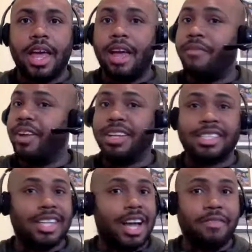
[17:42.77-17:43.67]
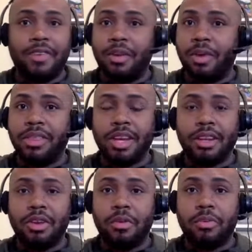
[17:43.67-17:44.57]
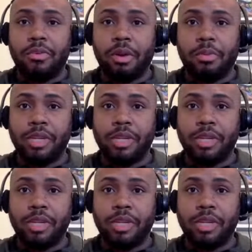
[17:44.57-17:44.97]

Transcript: If it does not fit within your